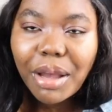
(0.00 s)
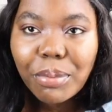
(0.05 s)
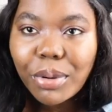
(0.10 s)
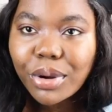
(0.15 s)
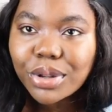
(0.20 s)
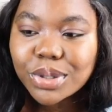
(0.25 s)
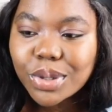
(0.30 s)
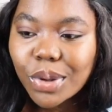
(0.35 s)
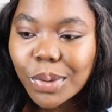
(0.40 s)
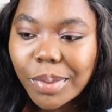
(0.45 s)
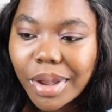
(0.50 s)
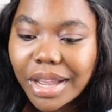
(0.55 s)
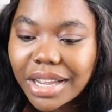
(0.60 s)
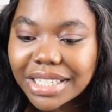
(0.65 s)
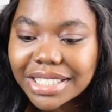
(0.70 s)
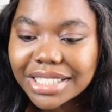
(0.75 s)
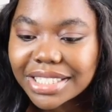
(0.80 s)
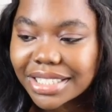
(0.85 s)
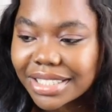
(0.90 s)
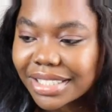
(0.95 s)
bought so
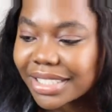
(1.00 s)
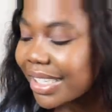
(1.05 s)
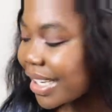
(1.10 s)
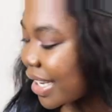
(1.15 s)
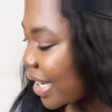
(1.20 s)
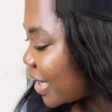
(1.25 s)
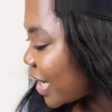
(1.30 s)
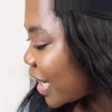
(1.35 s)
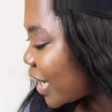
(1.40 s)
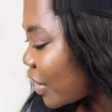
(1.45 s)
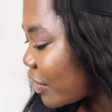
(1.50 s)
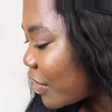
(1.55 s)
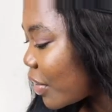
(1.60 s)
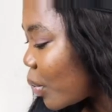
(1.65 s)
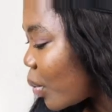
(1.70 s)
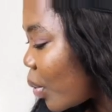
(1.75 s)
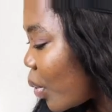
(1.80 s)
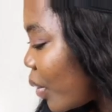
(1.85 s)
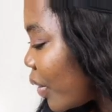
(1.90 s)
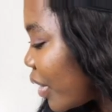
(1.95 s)
much and I never
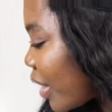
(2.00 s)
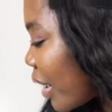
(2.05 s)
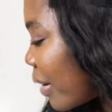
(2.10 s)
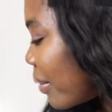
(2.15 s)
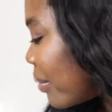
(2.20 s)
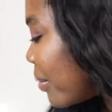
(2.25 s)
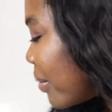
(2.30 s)
wore them.